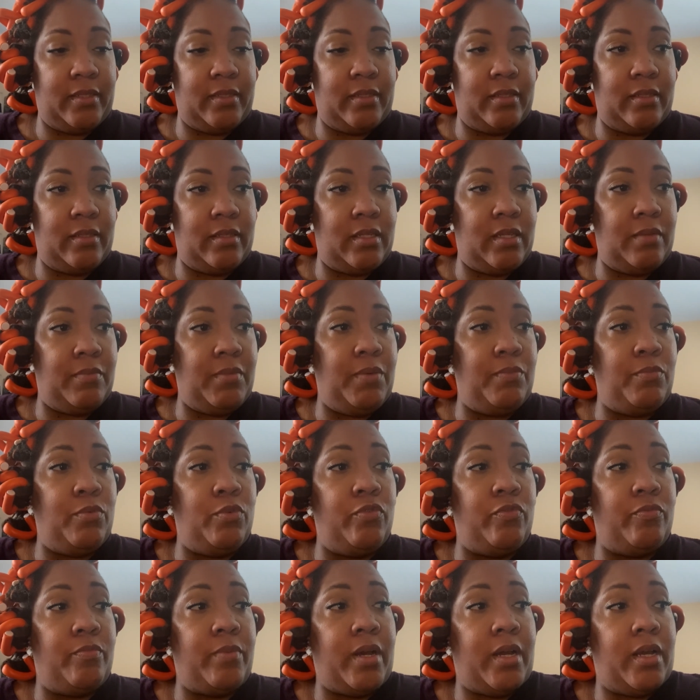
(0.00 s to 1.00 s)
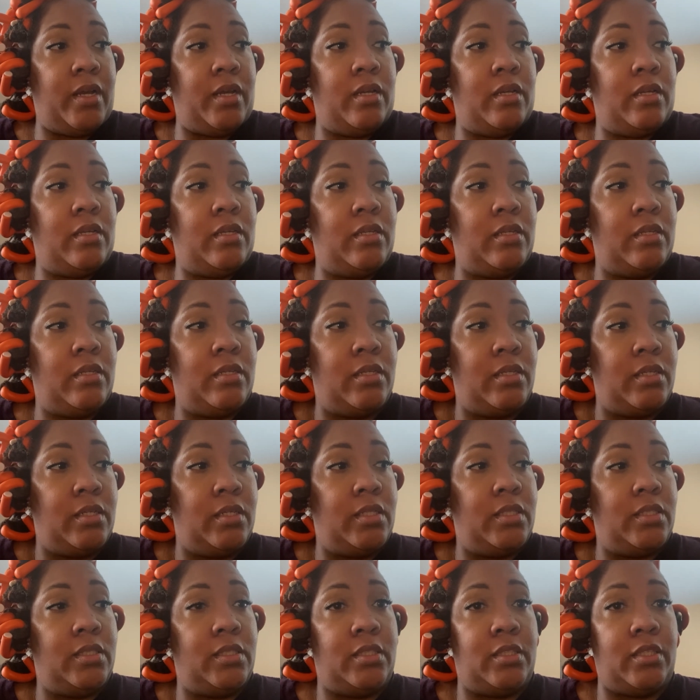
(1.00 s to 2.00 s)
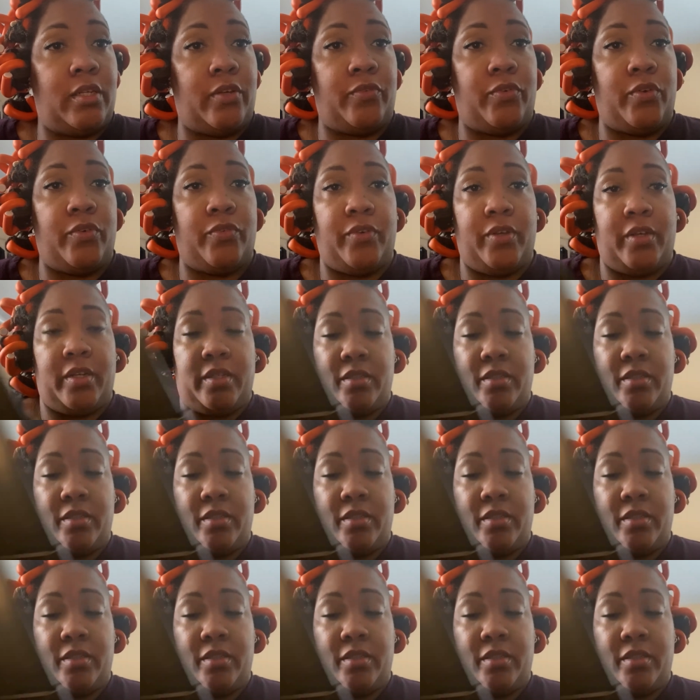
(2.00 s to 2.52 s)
Let me move my stuff over here because I'm